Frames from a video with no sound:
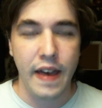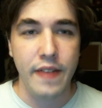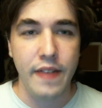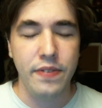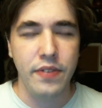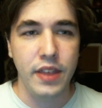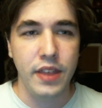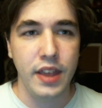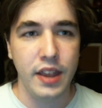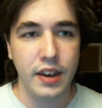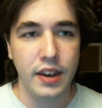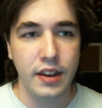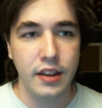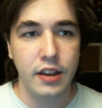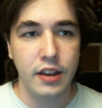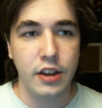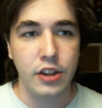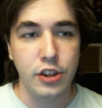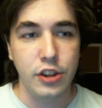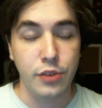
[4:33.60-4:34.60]
and
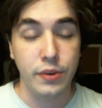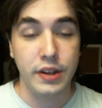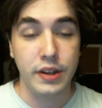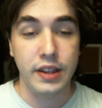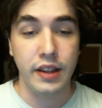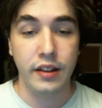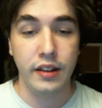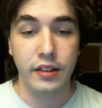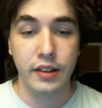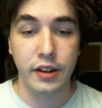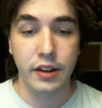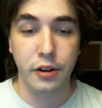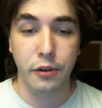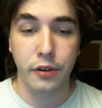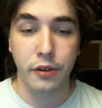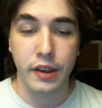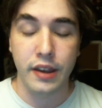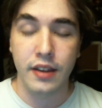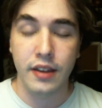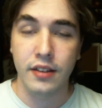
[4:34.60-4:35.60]
then you would get
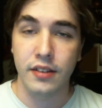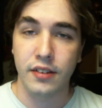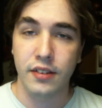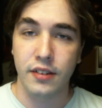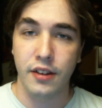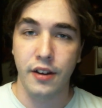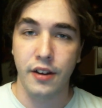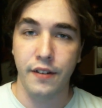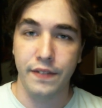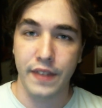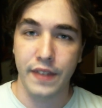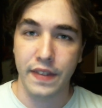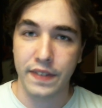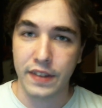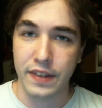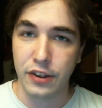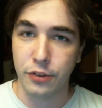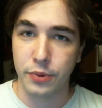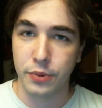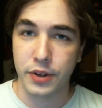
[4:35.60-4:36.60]
little hints that
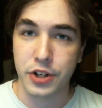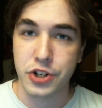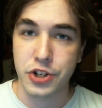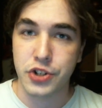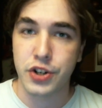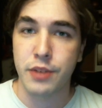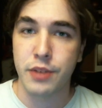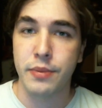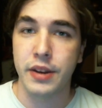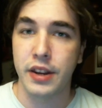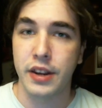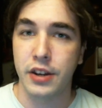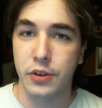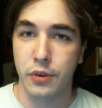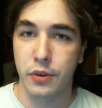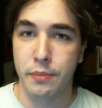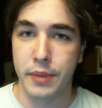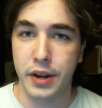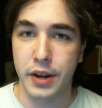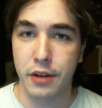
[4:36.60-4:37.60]
these were contributing
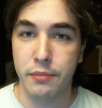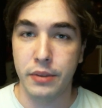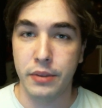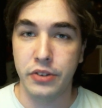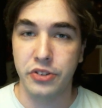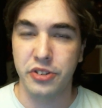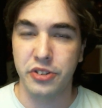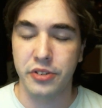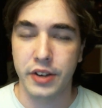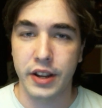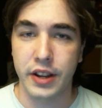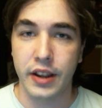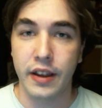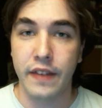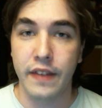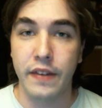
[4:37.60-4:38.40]
to a bigger mystery.